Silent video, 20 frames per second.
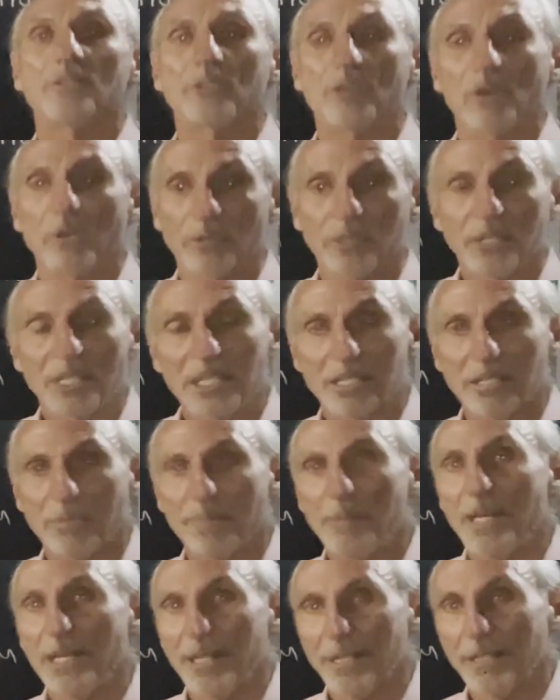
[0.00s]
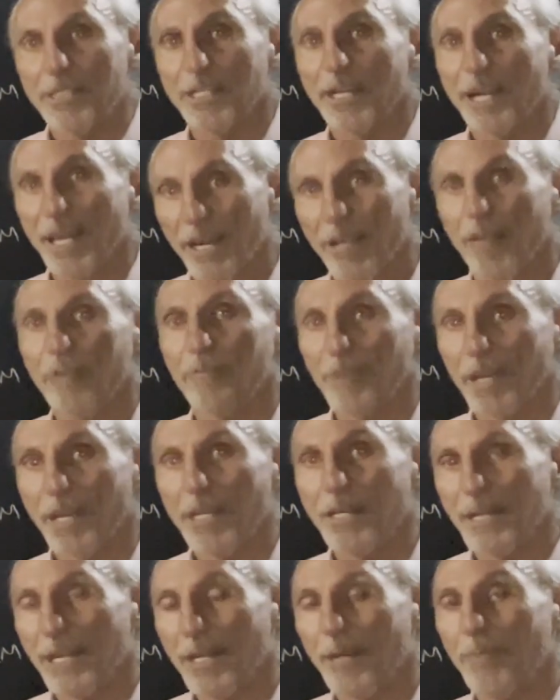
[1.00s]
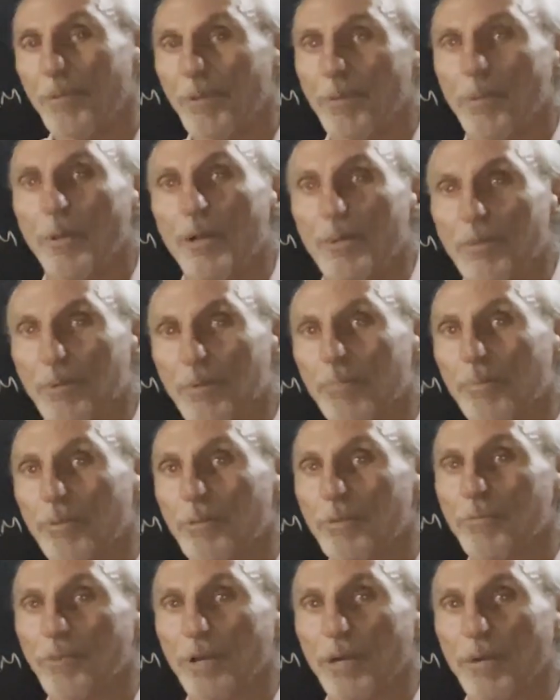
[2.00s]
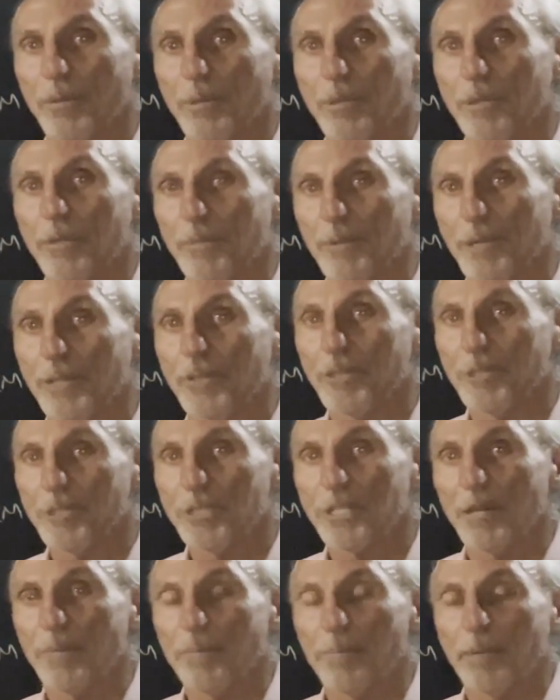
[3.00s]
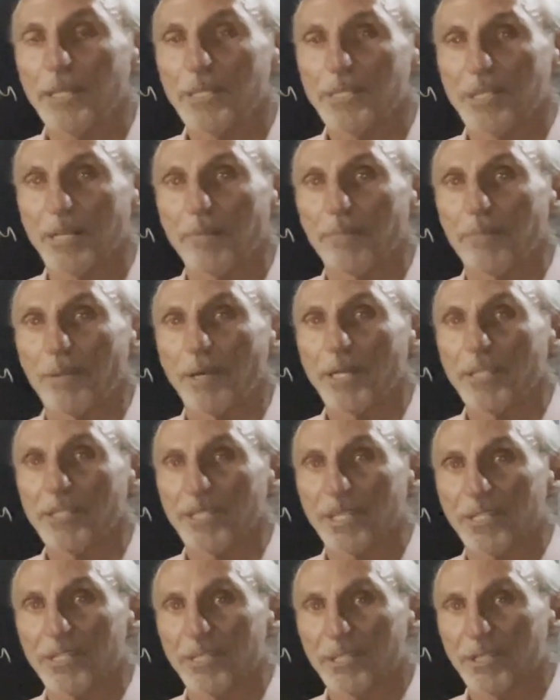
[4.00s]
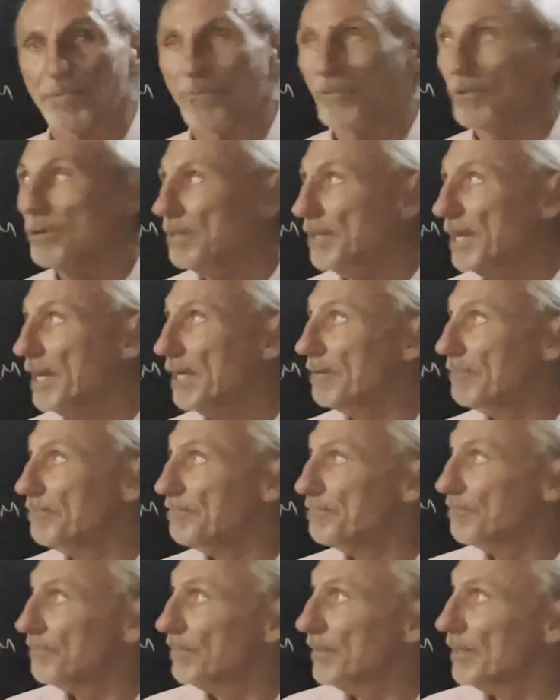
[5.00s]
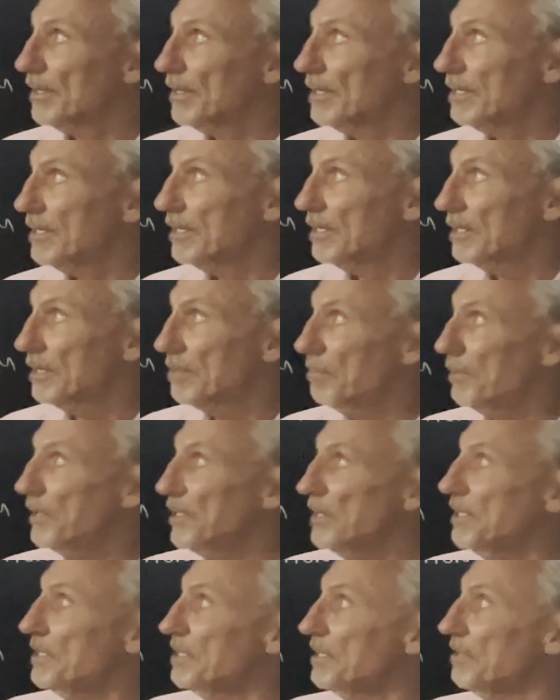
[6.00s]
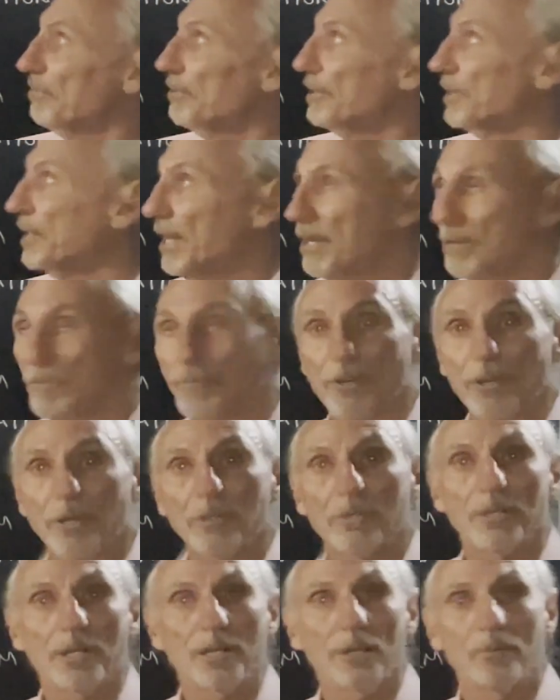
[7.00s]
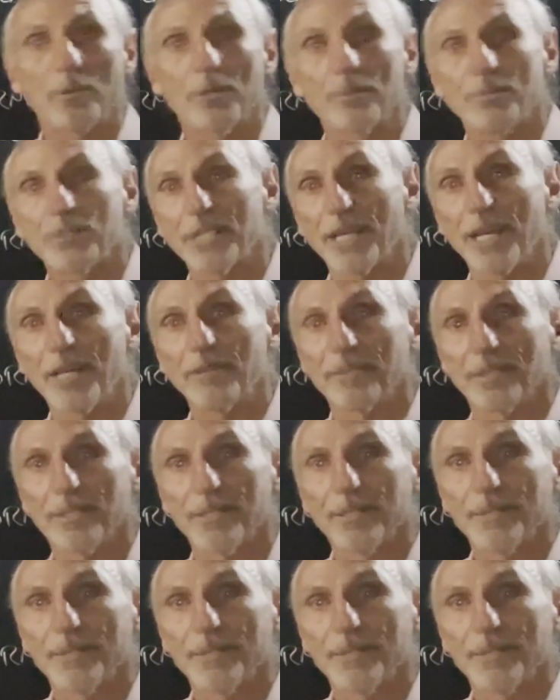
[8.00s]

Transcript: Don't dismiss, elevate, and we want to improve our room. And there's step by step processes for that. Completely different headphone and room sound.